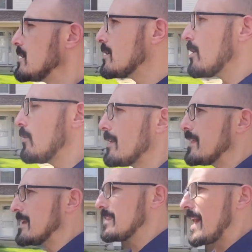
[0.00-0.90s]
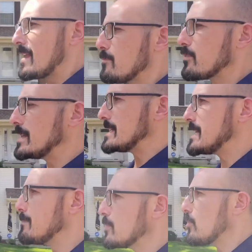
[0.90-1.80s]
You know, I think that pretty
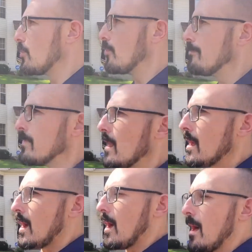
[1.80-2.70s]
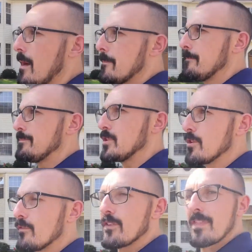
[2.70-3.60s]
typical. You
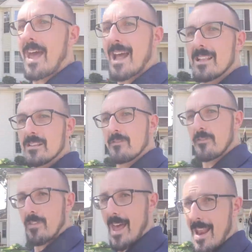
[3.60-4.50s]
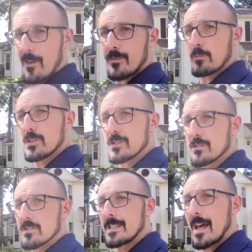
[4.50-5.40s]
know, for that house that we just
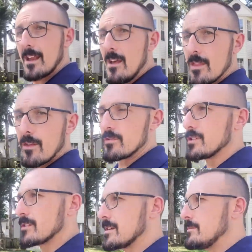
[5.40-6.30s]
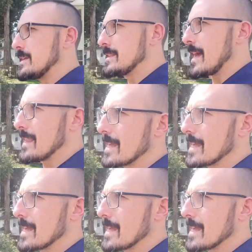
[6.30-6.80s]
looked at, those are going to be in that